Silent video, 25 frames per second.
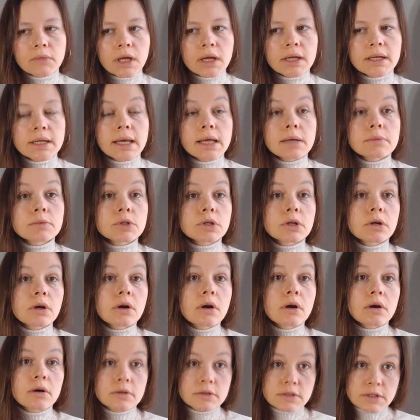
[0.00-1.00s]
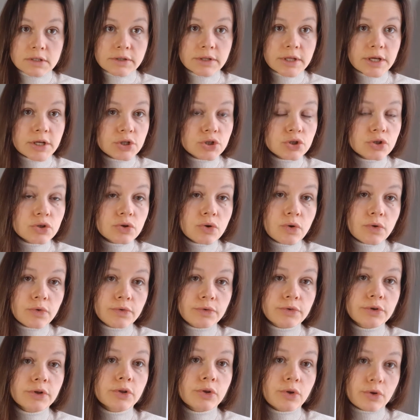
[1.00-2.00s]
named Consolation of
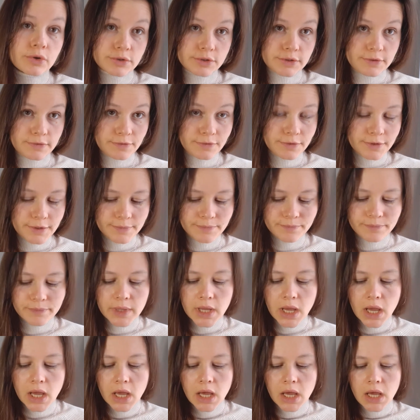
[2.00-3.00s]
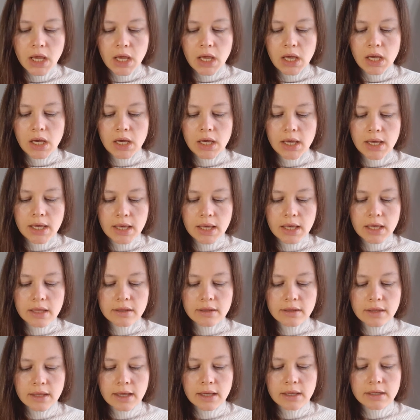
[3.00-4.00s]
Philosophy.
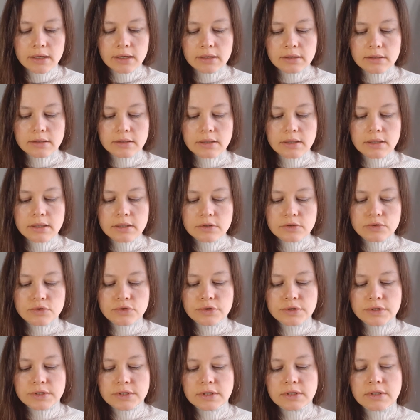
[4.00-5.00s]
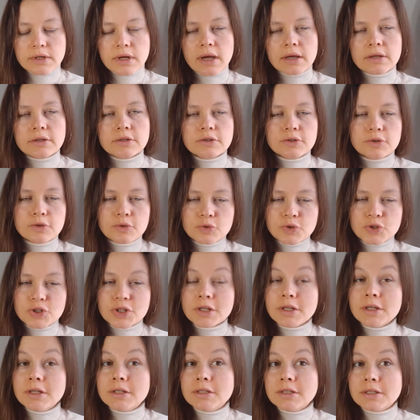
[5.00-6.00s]
And uh, then an interesting
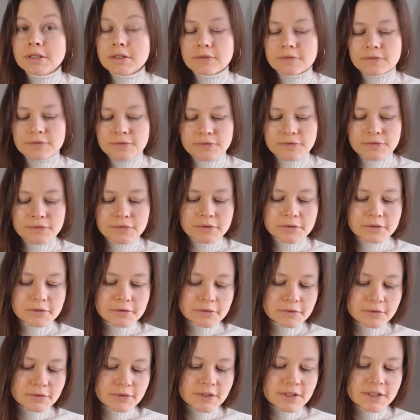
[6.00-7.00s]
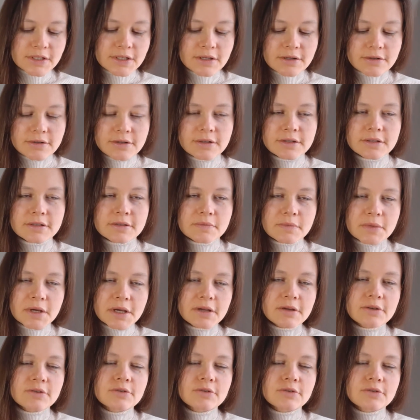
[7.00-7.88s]
associative uh, series may